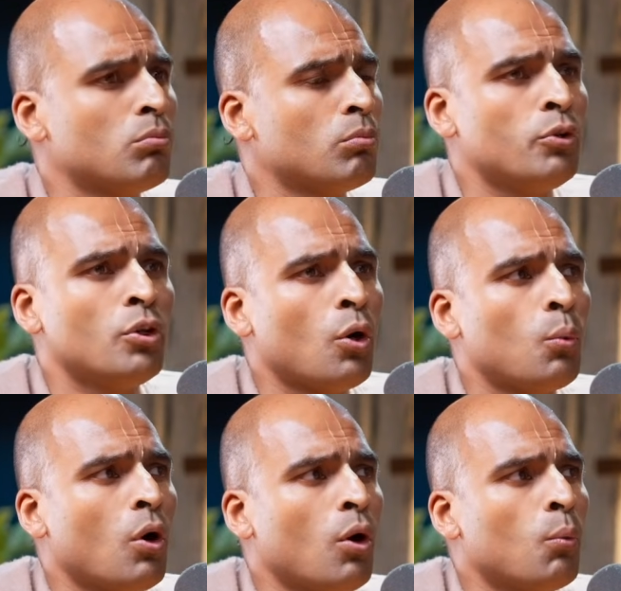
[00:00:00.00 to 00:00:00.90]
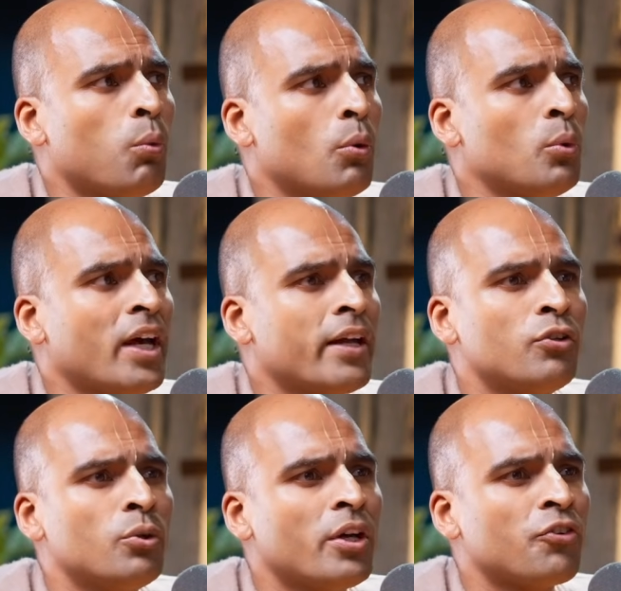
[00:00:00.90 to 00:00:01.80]
You know, what what would I
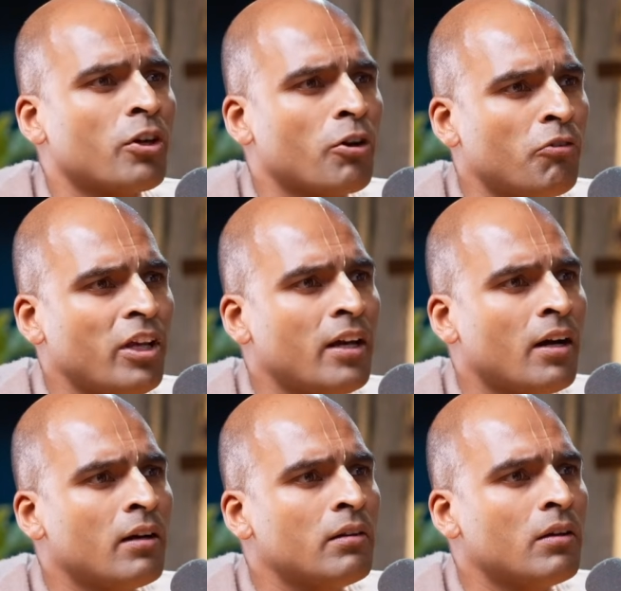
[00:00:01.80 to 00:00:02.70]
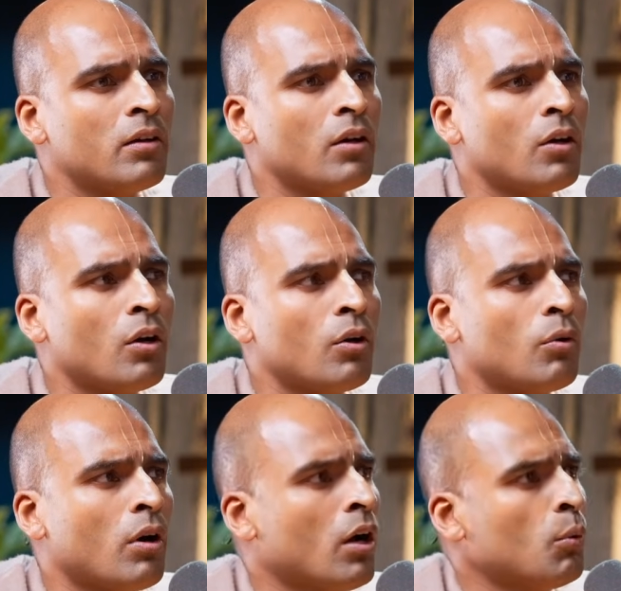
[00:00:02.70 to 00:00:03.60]
do as a career?
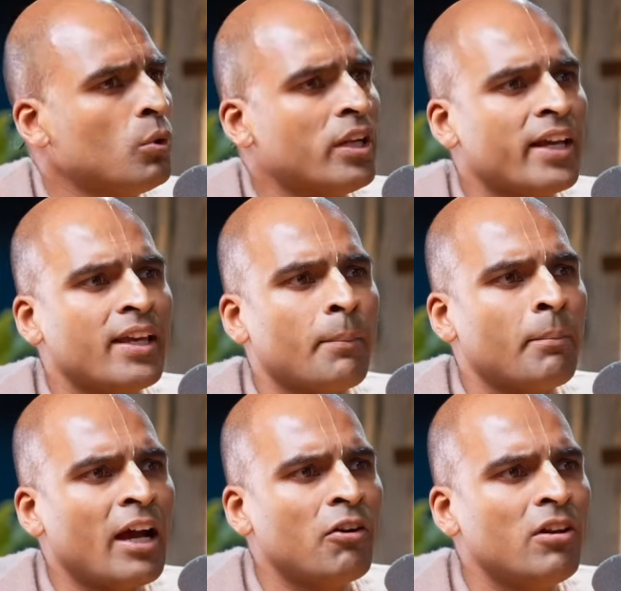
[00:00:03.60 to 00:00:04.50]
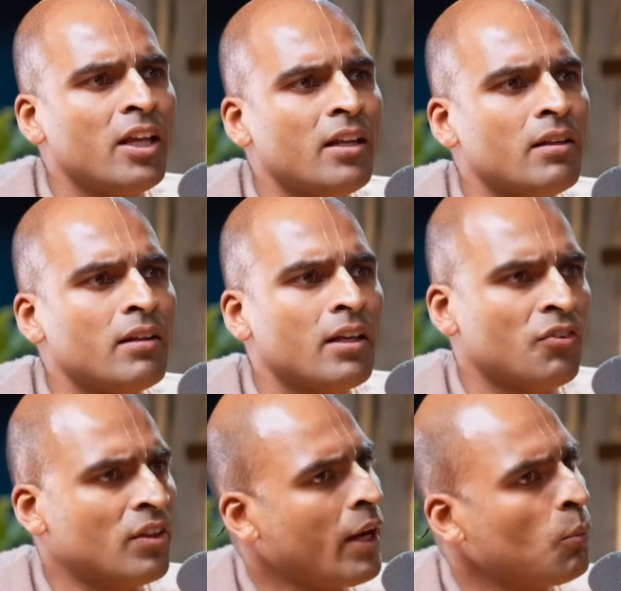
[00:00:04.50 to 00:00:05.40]
Uh, would I get married?
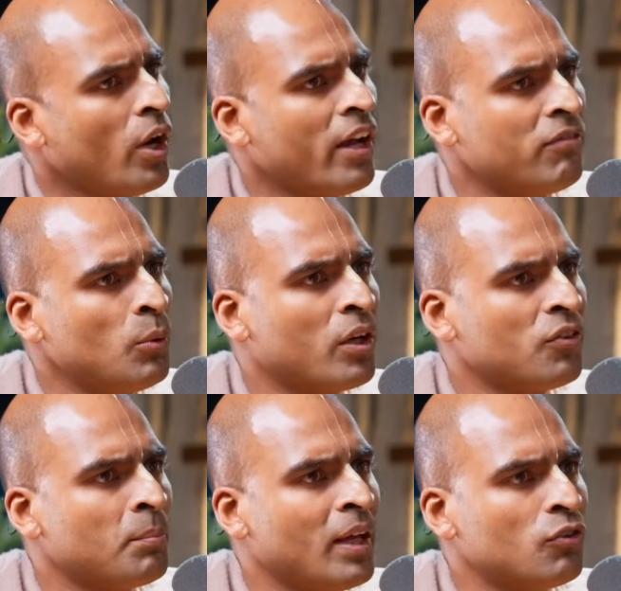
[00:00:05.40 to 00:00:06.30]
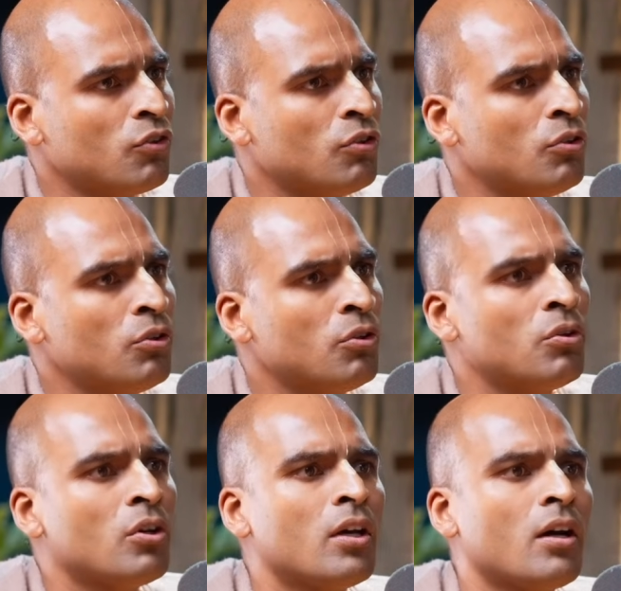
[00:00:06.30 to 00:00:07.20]
Is that what everyone's meant to do?
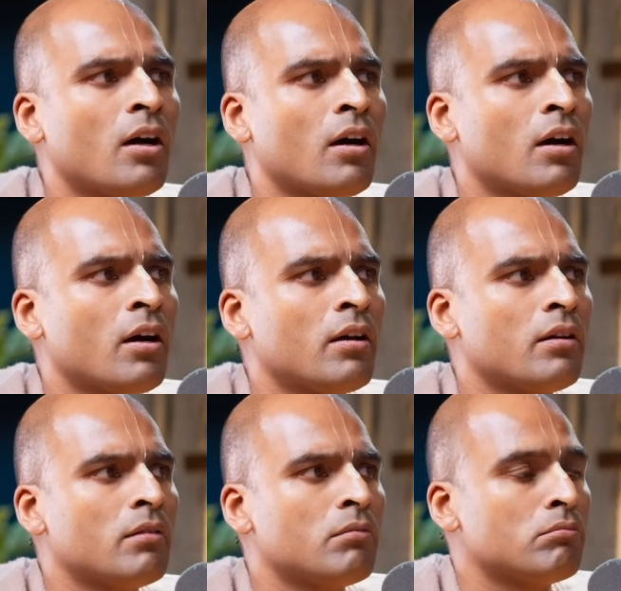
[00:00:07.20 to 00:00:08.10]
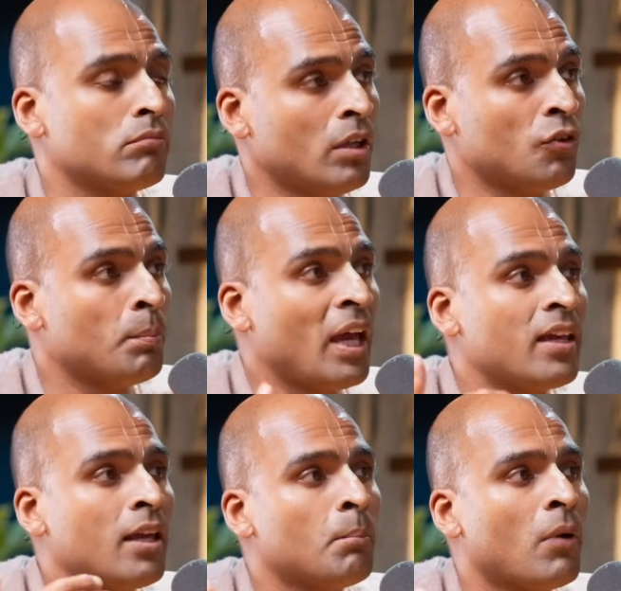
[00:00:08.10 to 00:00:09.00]
Uh, is
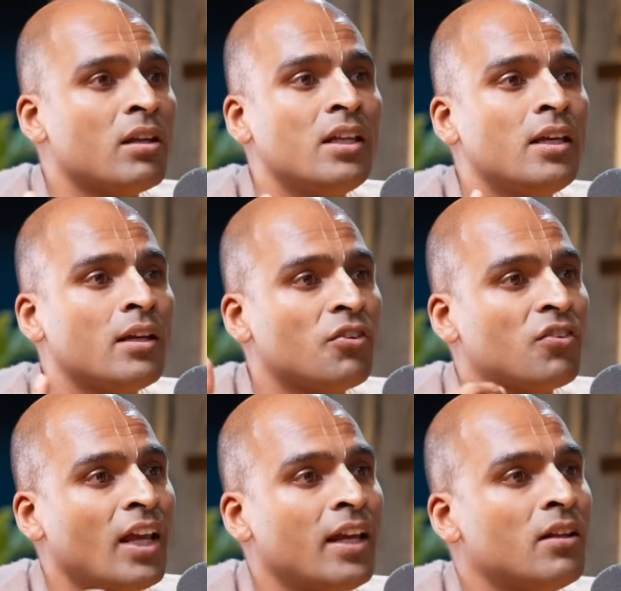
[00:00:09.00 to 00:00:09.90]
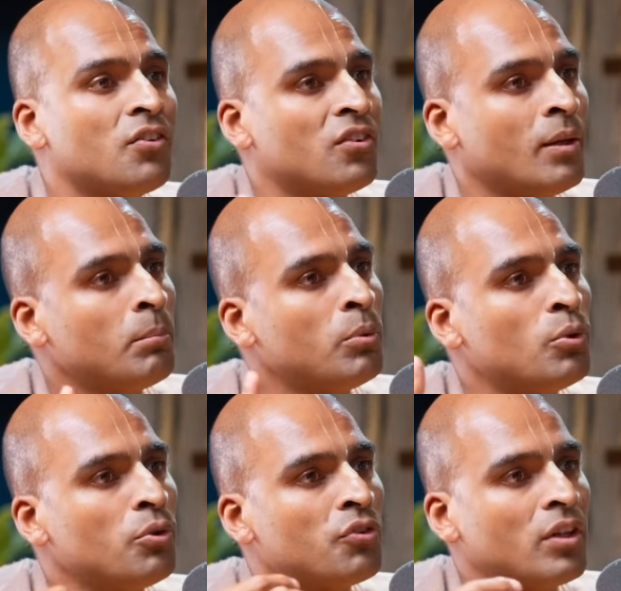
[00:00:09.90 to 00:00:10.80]
making money and status
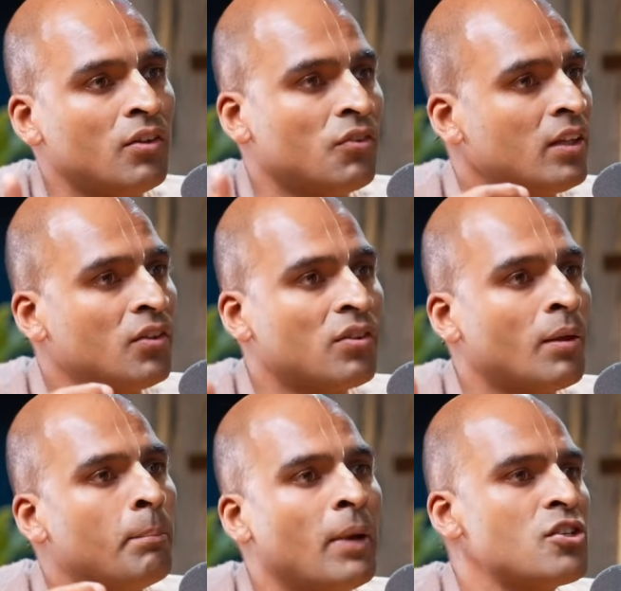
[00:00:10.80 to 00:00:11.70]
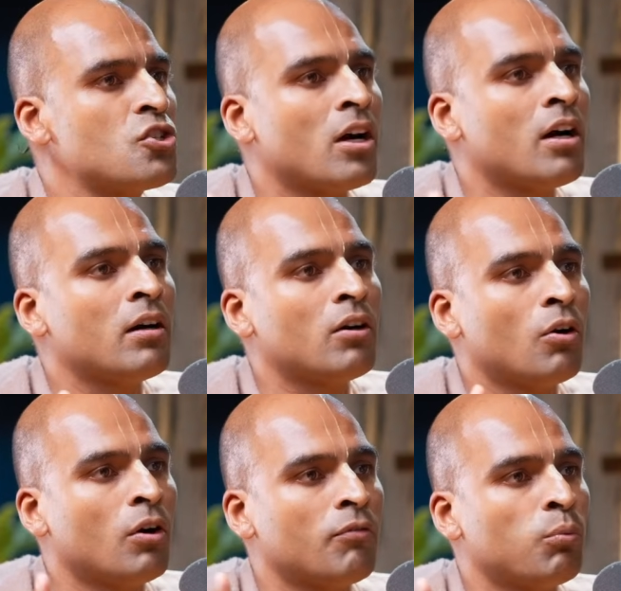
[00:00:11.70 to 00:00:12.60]
symbols is this the measure
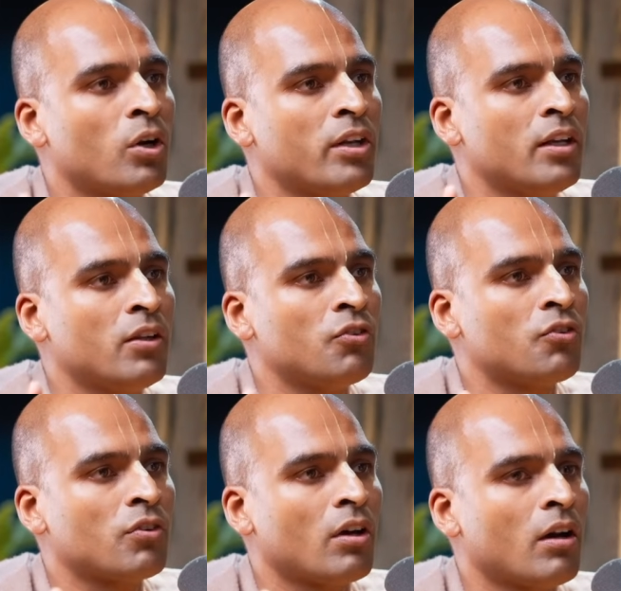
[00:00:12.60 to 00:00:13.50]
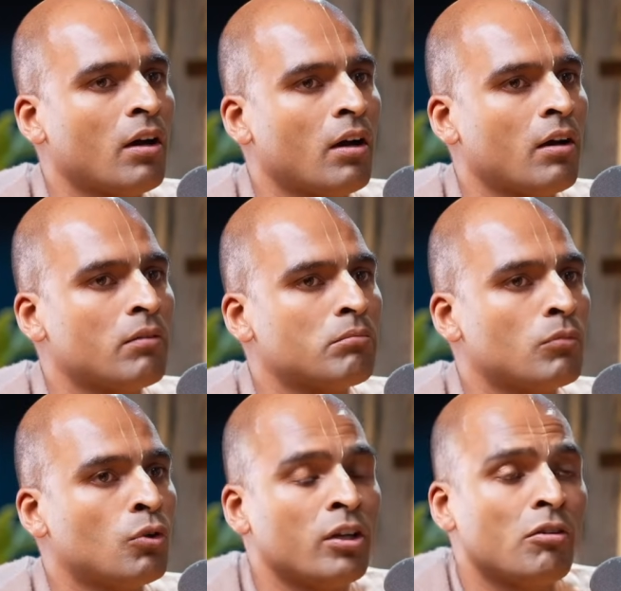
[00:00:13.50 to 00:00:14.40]
of what is uh,
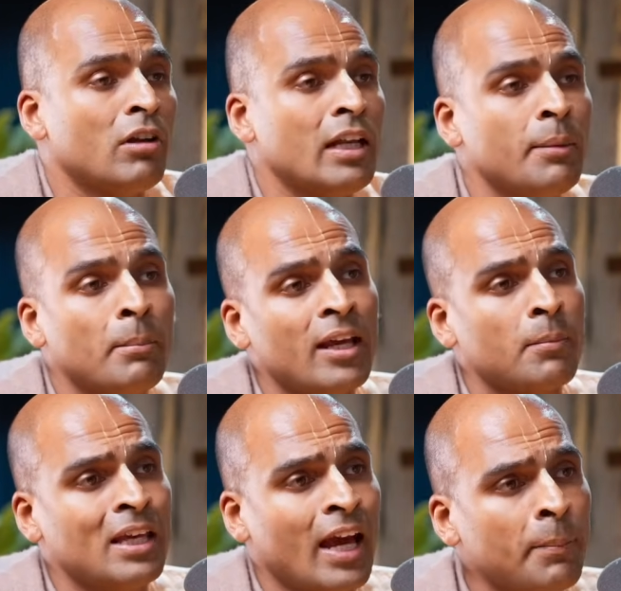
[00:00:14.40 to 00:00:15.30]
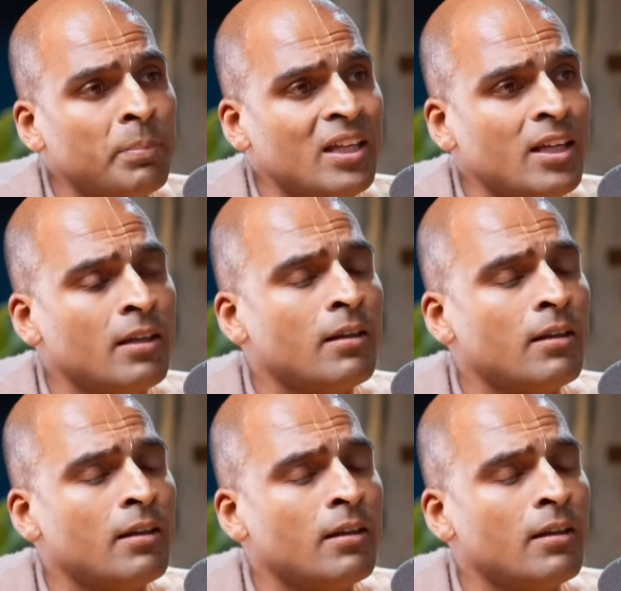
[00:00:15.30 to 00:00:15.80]
going to really make me happy